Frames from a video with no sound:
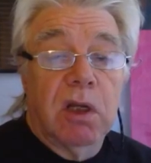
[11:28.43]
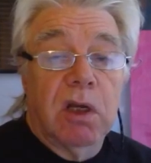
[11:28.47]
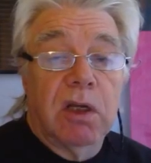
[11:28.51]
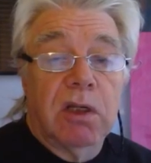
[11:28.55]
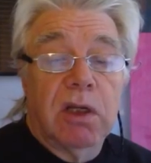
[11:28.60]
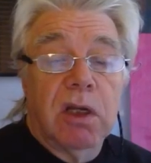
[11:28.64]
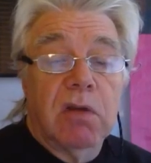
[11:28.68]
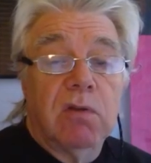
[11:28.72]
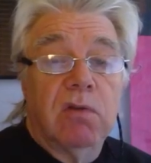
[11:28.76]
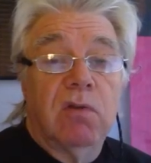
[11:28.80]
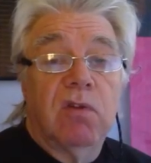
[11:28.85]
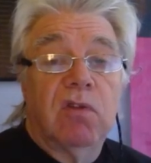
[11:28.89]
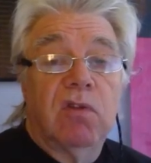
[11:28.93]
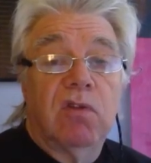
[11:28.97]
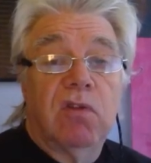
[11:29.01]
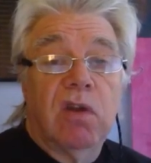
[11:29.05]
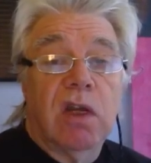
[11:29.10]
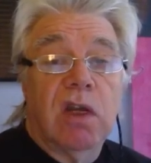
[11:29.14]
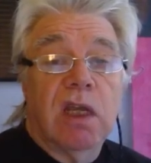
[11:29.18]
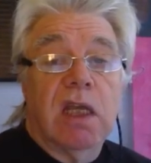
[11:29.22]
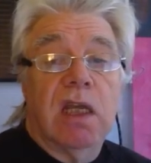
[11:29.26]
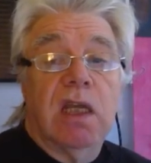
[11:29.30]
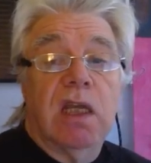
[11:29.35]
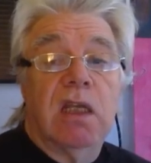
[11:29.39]
I don't
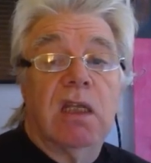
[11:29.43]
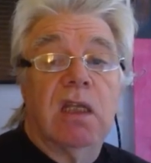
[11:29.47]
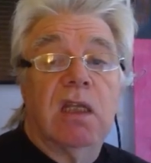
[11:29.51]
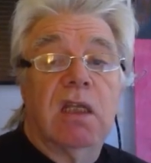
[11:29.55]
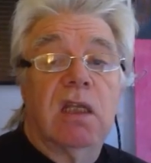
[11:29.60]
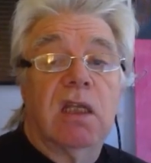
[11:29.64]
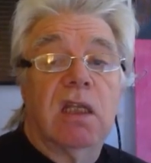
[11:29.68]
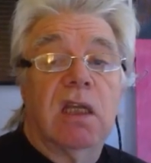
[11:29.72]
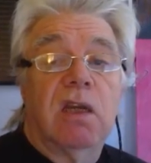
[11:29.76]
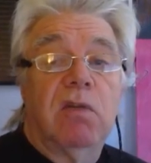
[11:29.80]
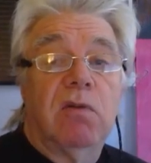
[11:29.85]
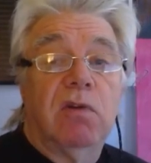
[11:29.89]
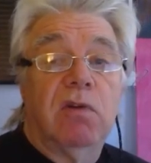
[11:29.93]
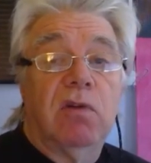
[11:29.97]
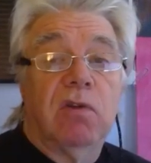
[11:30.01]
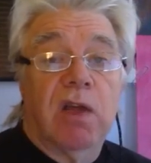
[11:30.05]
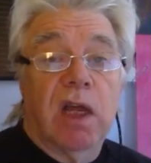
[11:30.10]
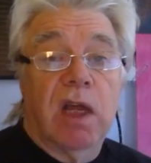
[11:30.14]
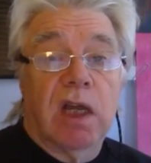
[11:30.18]
see that there is